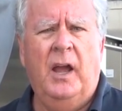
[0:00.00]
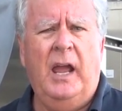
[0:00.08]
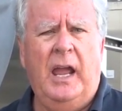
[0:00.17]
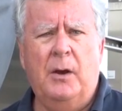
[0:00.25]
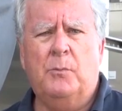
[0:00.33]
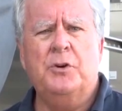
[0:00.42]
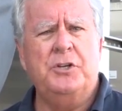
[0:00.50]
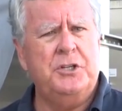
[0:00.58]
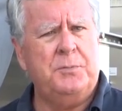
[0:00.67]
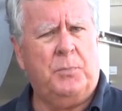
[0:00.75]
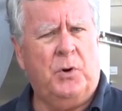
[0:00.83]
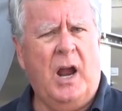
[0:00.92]
and we're
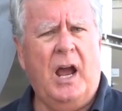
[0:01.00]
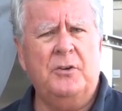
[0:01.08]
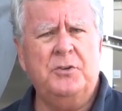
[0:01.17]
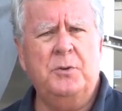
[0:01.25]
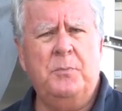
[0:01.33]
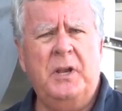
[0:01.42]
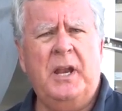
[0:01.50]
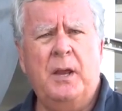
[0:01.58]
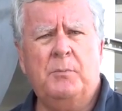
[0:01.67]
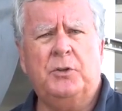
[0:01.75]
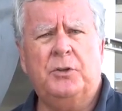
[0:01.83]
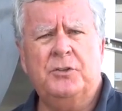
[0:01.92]
just proud to have been
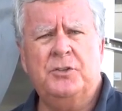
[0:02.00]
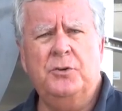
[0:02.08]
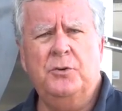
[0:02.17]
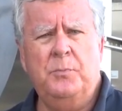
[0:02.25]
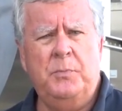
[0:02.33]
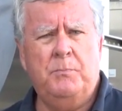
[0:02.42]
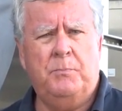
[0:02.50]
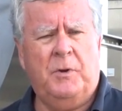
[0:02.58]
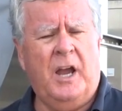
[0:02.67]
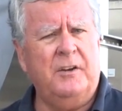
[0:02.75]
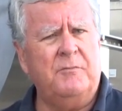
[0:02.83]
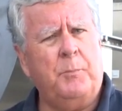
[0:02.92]
able to
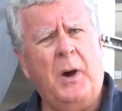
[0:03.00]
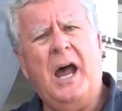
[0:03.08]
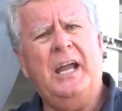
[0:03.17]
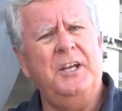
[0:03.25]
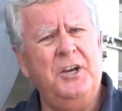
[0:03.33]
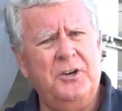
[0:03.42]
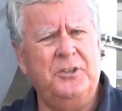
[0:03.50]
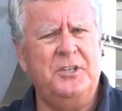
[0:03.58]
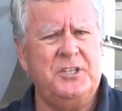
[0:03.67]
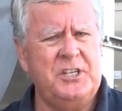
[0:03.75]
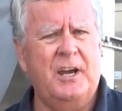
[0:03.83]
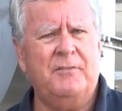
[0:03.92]
kind of pioneer
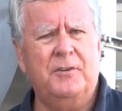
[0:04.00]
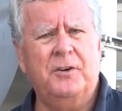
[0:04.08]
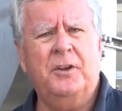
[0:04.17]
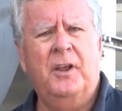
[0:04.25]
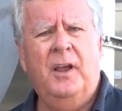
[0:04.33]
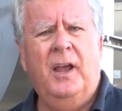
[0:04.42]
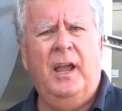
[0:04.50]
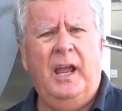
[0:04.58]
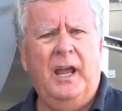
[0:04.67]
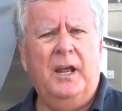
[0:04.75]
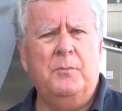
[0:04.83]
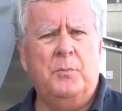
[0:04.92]
this effort
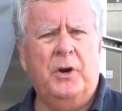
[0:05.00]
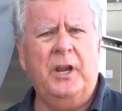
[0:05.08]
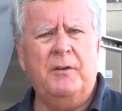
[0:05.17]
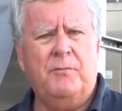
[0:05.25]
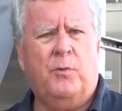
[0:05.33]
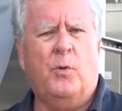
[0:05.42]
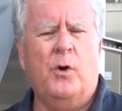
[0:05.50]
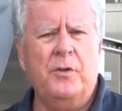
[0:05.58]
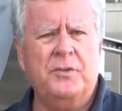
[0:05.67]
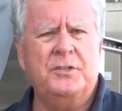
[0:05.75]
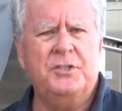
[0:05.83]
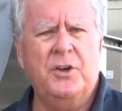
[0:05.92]
and bring it
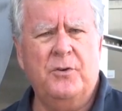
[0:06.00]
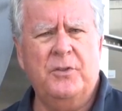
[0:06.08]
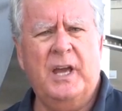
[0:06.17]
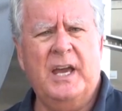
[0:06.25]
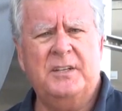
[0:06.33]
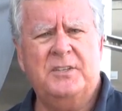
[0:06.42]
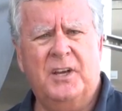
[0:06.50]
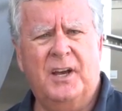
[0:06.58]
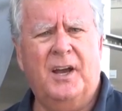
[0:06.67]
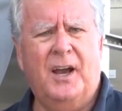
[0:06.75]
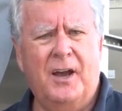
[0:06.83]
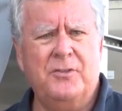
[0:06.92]
forth so that
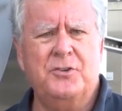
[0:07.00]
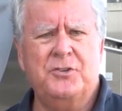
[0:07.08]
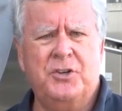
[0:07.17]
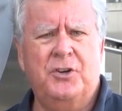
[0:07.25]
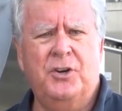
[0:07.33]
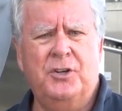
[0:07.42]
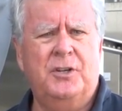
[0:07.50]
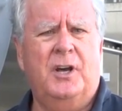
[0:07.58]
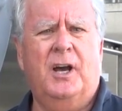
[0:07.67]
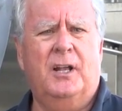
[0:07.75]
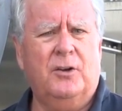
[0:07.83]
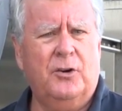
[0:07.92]
others could
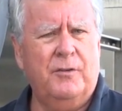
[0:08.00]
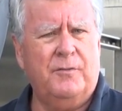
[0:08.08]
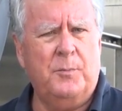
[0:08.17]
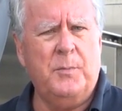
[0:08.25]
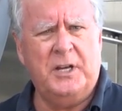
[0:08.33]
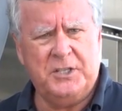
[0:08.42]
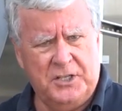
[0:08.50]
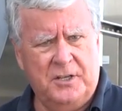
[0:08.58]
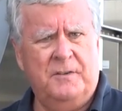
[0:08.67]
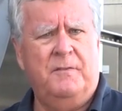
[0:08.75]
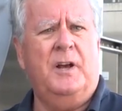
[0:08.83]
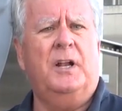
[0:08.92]
learn from us
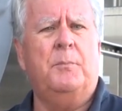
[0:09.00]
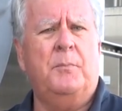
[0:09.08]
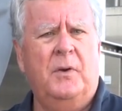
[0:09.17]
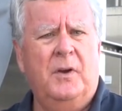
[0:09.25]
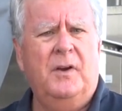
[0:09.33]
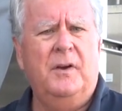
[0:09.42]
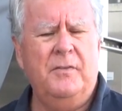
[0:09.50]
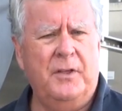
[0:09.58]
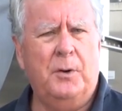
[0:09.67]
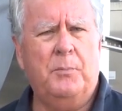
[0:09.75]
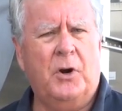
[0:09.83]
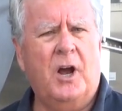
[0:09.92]
and develop
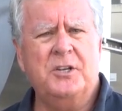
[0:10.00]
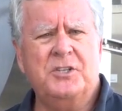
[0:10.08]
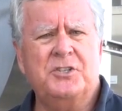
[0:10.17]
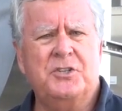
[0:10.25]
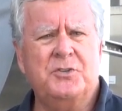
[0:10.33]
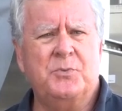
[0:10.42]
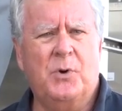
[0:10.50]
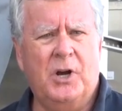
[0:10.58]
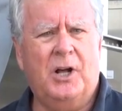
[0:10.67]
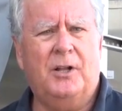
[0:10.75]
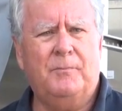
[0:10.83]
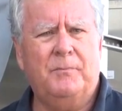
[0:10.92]
their projects as
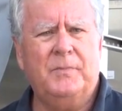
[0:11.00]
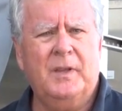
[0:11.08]
well.